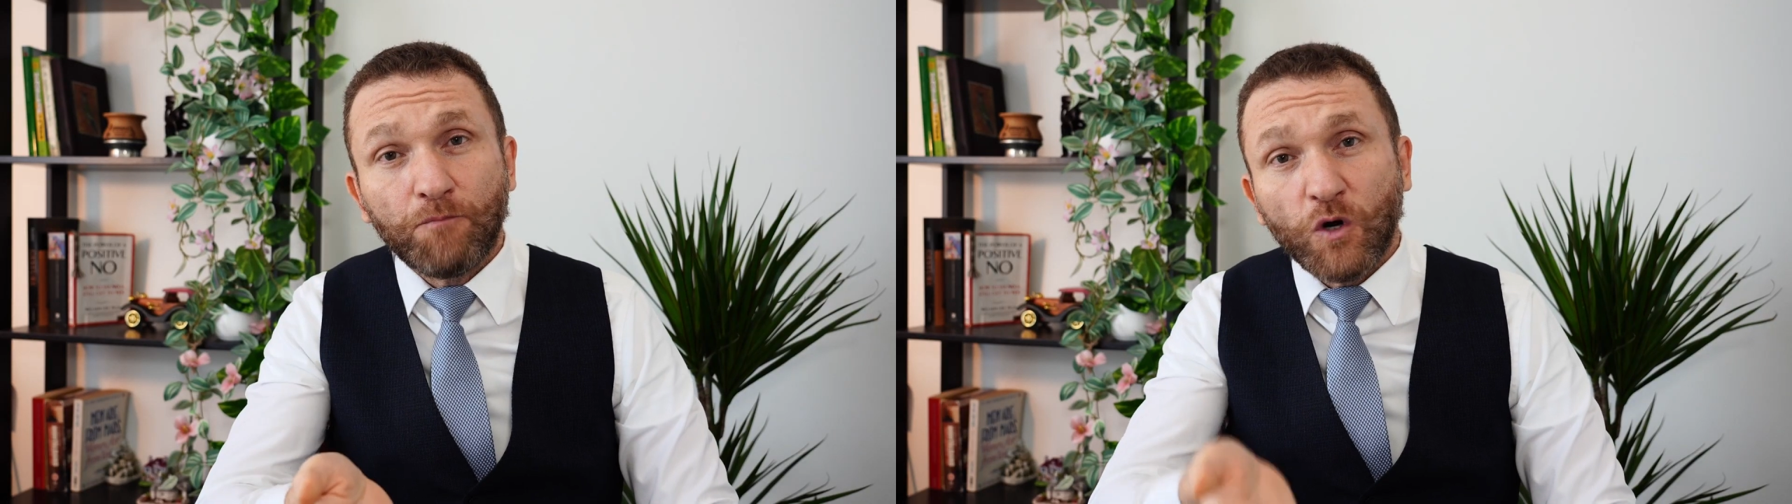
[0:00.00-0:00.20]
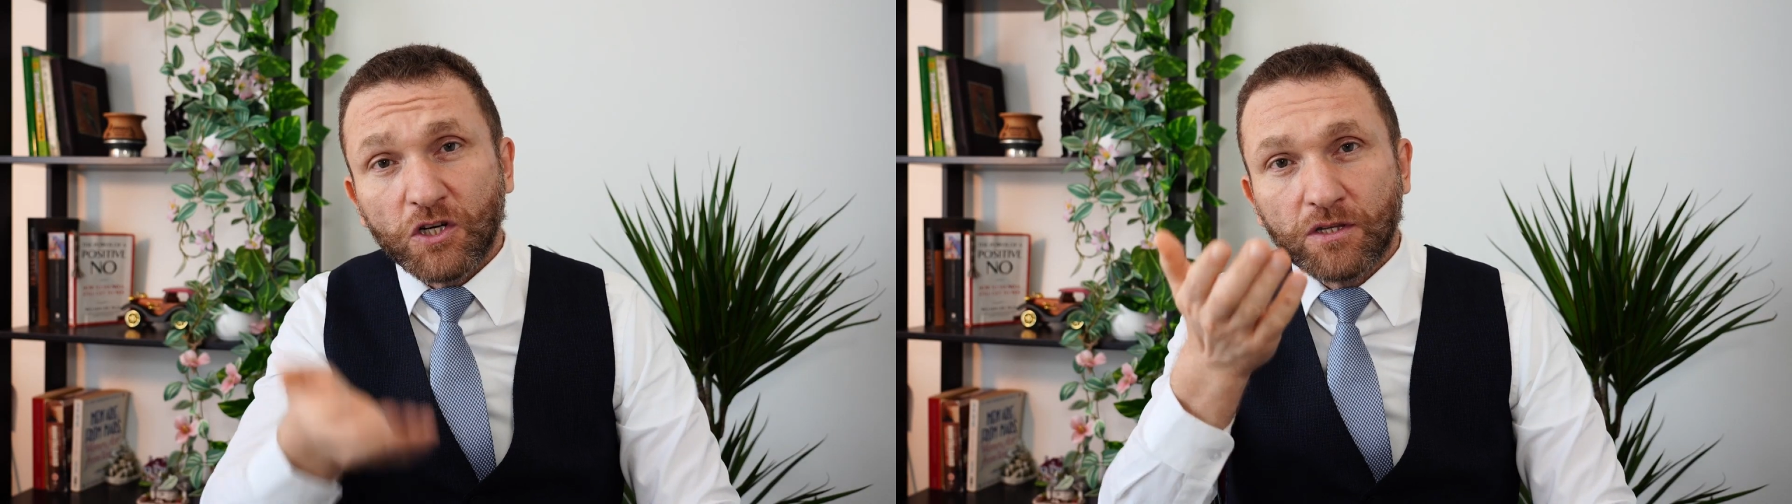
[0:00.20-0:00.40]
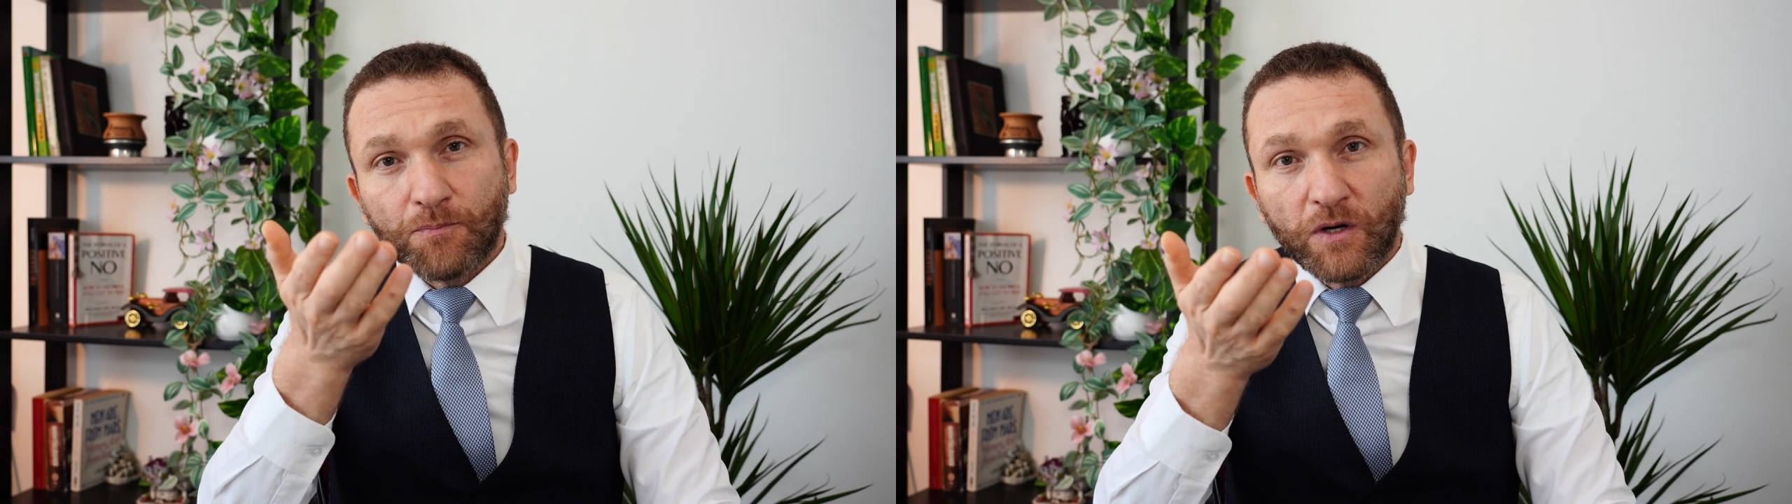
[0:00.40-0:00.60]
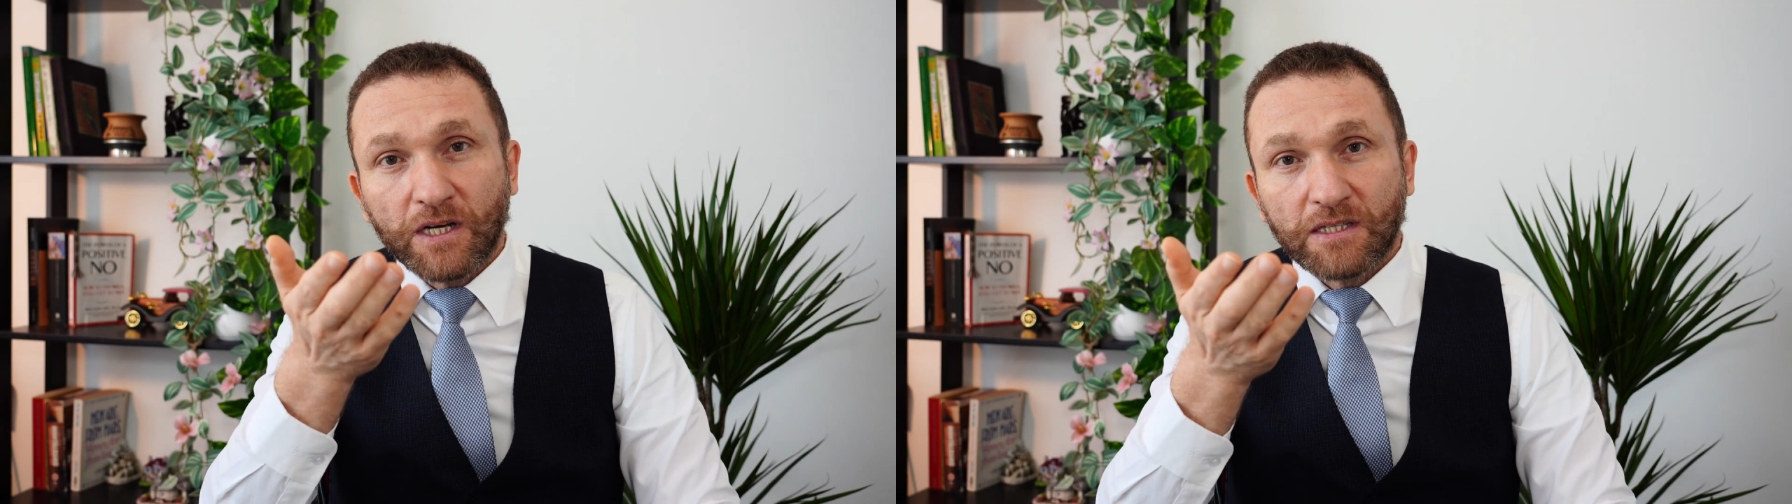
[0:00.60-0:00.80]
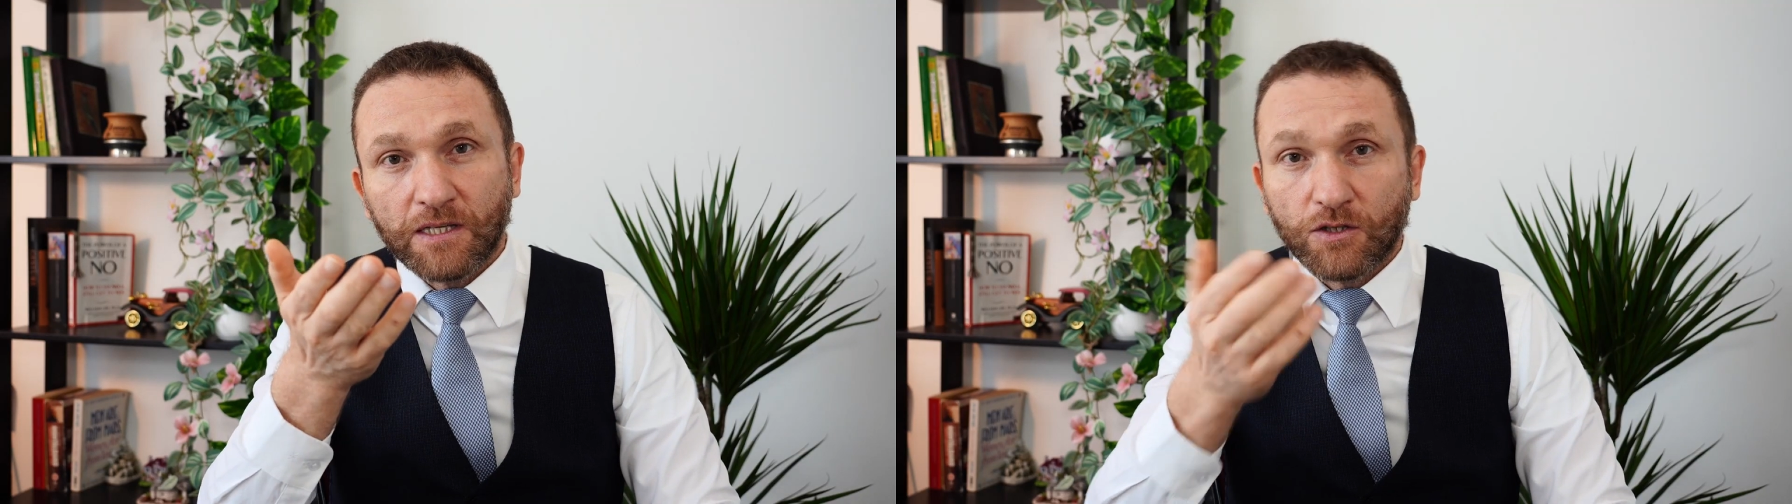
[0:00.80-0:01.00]
push the
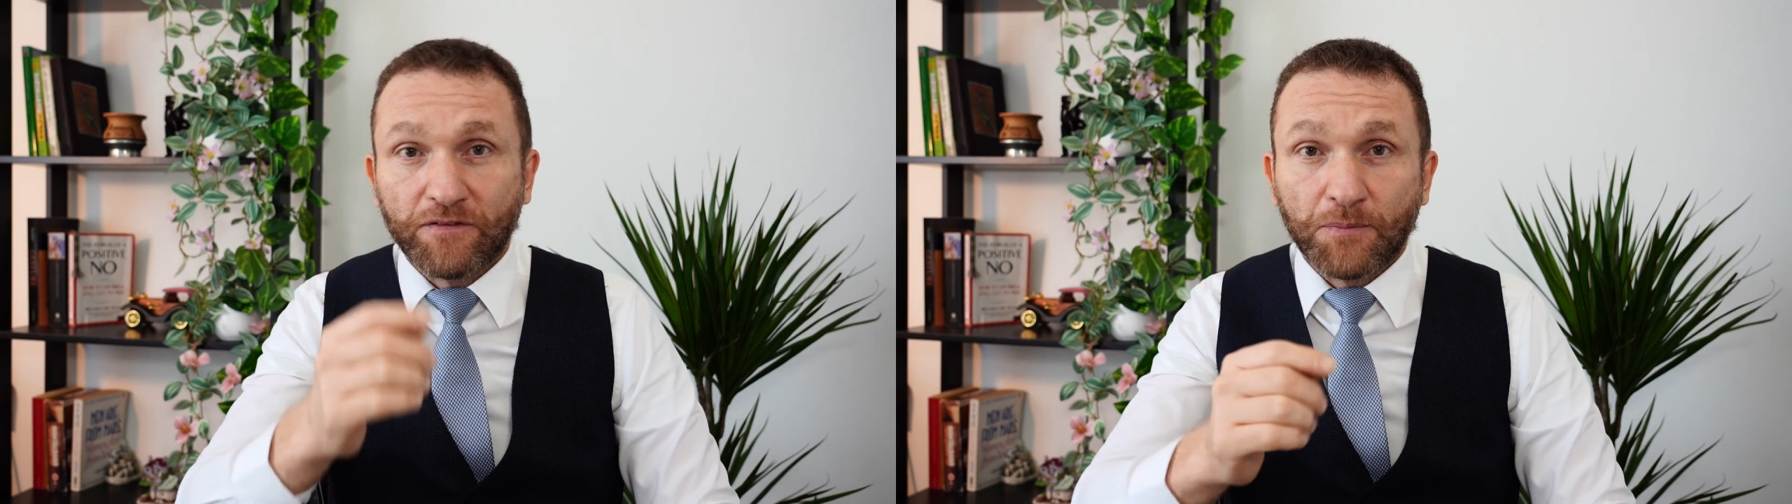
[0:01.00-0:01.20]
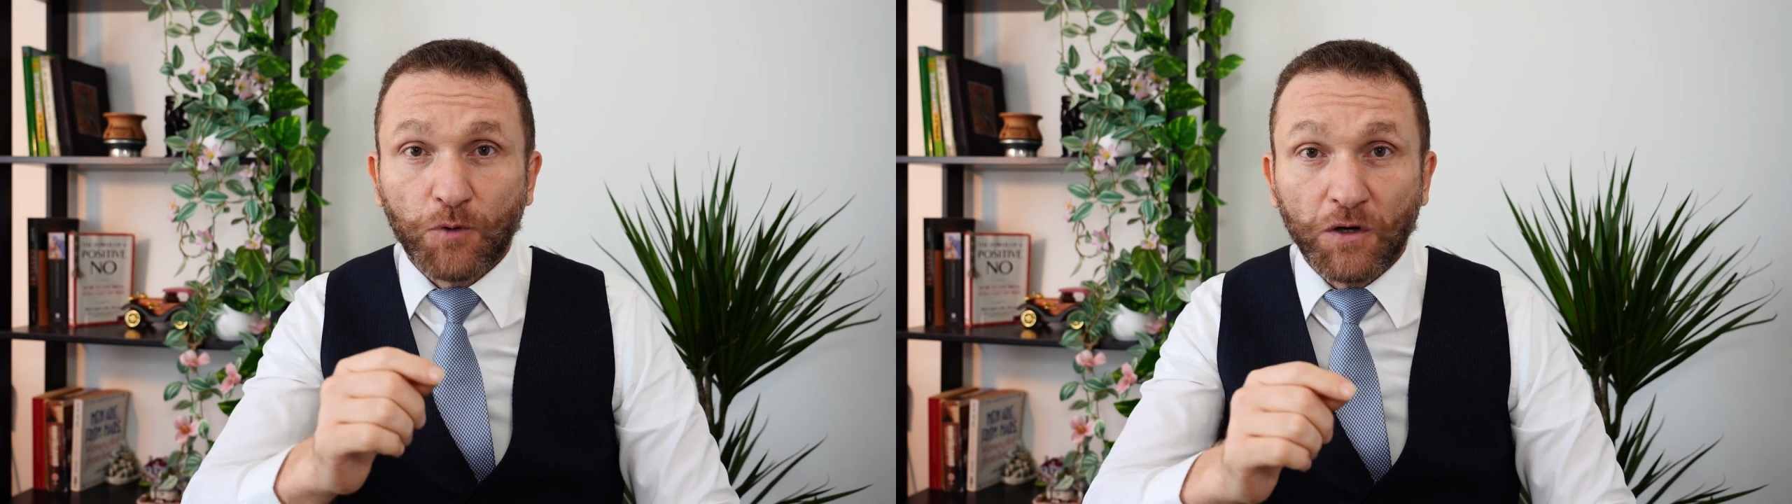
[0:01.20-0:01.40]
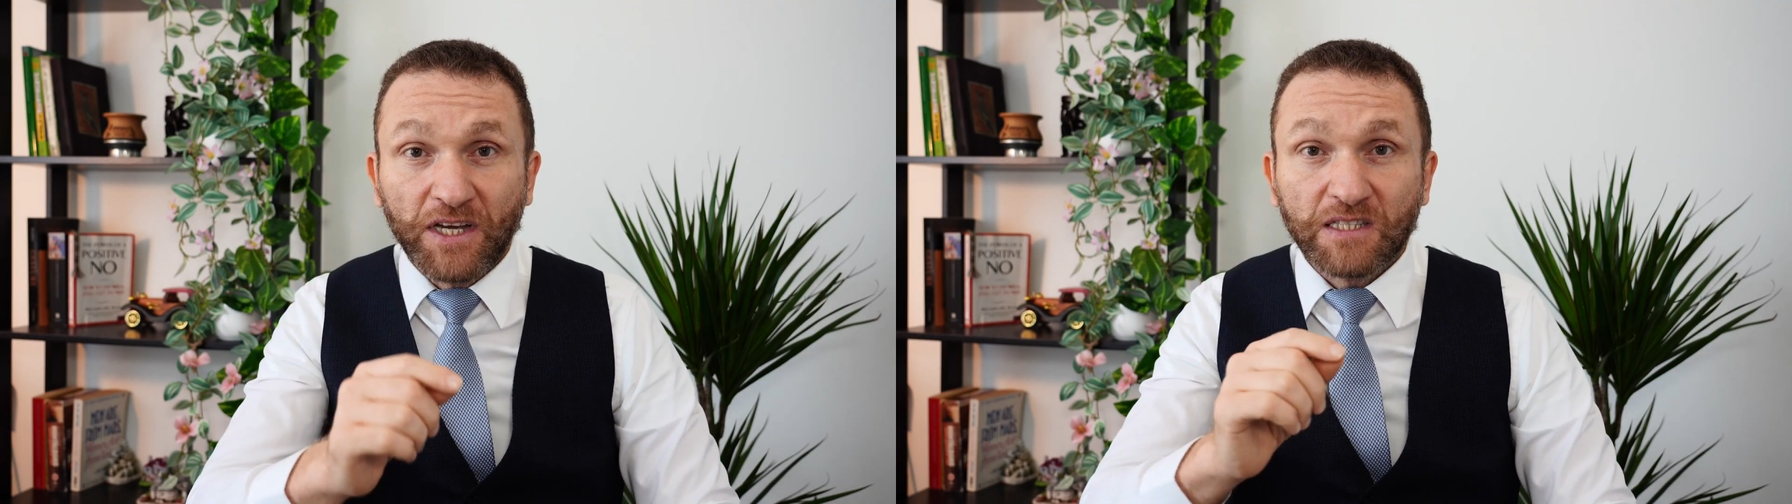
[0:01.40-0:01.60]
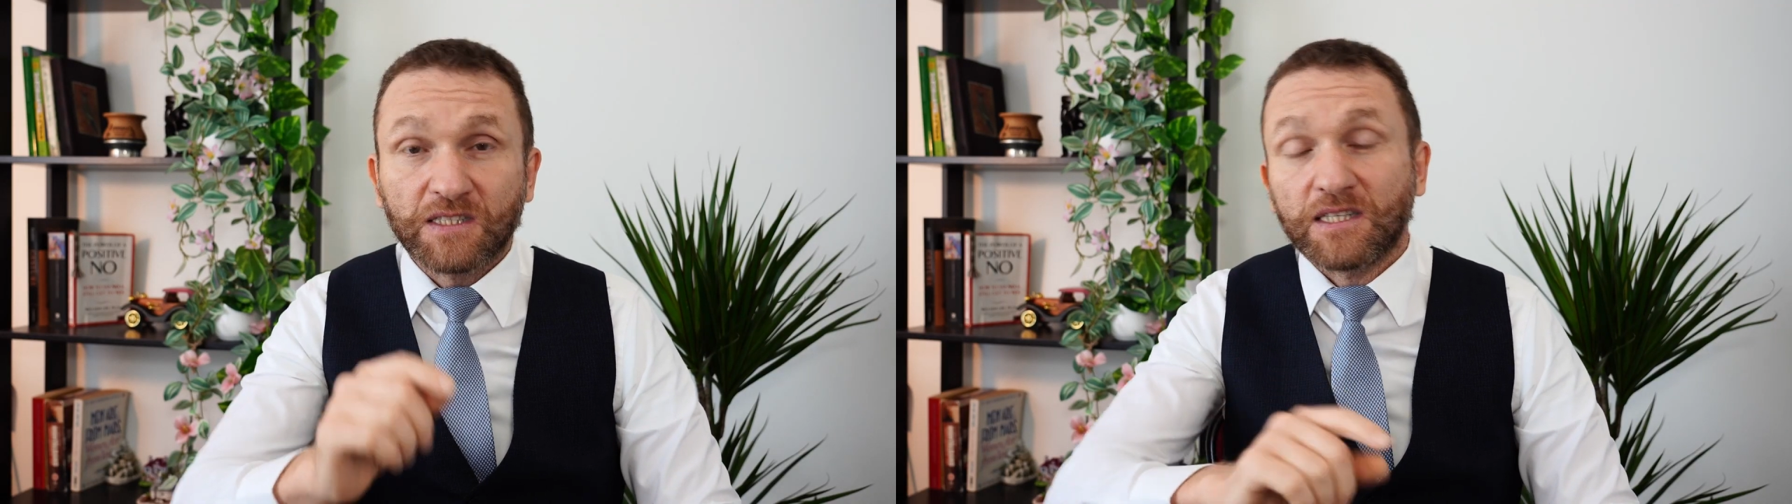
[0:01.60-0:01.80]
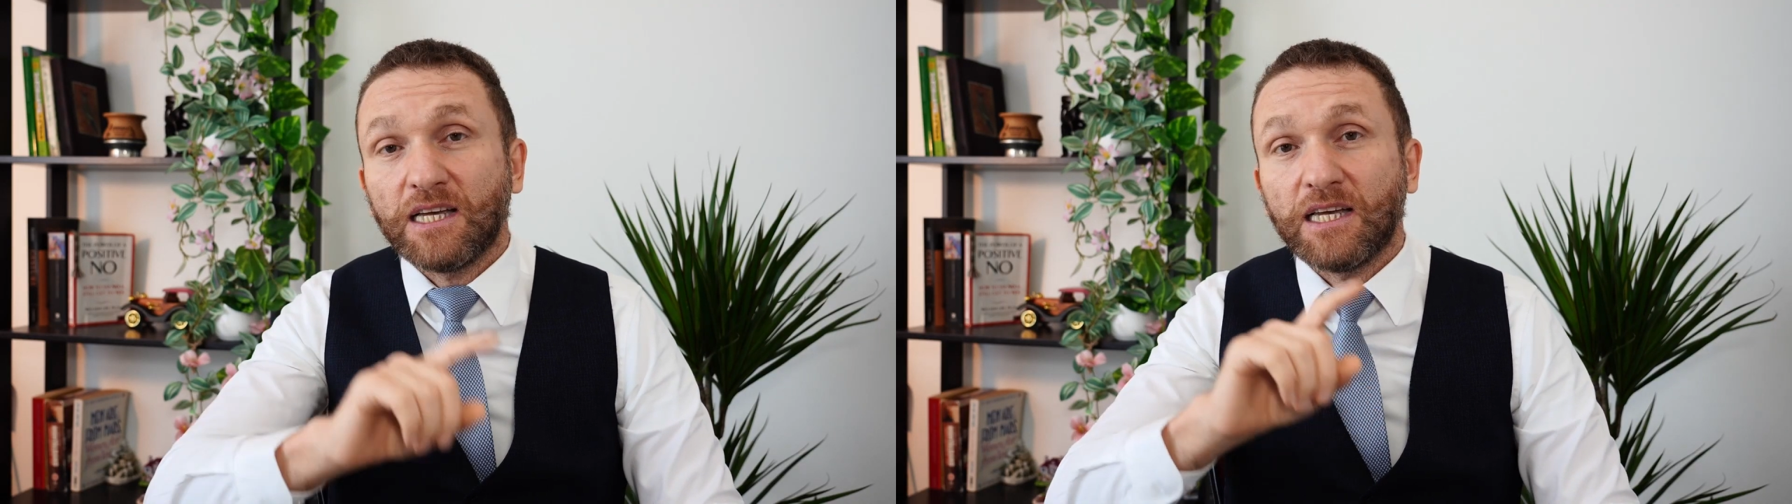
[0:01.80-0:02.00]
prices of the products